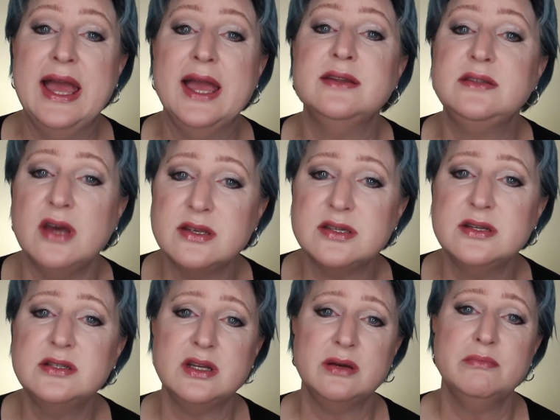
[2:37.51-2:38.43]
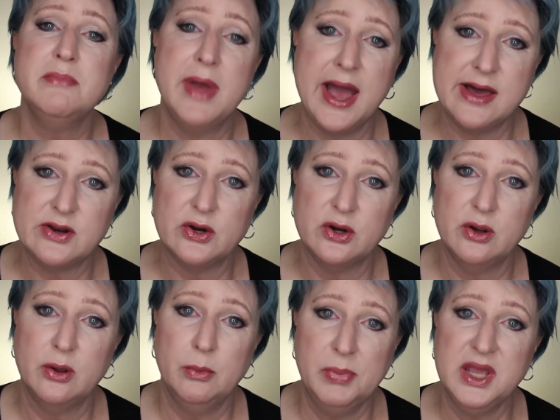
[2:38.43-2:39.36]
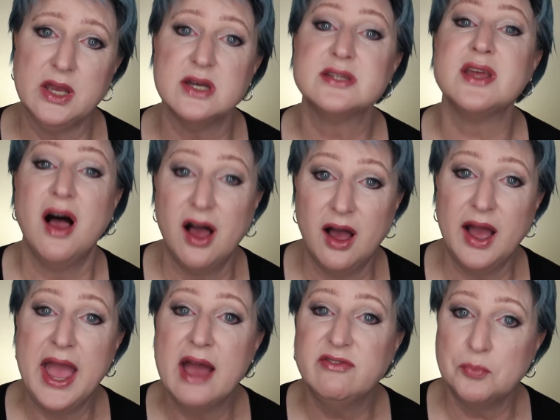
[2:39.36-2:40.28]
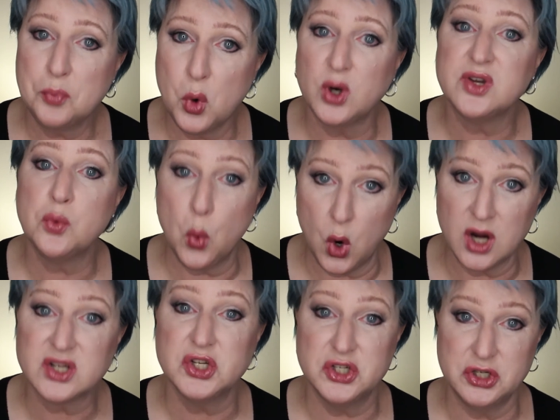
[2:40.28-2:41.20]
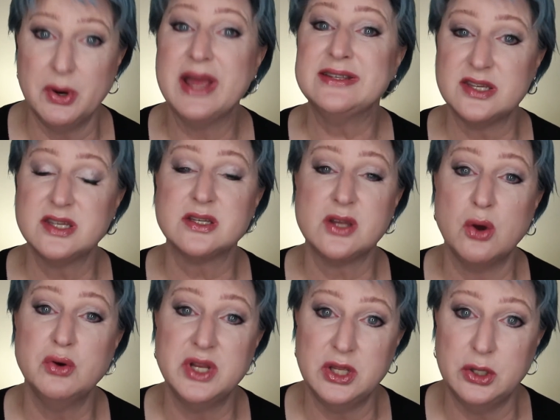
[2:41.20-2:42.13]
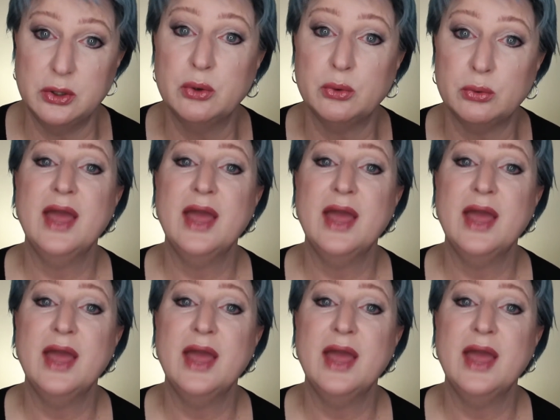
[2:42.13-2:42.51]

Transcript: It doesn't matter because I have important work to do, and so do you.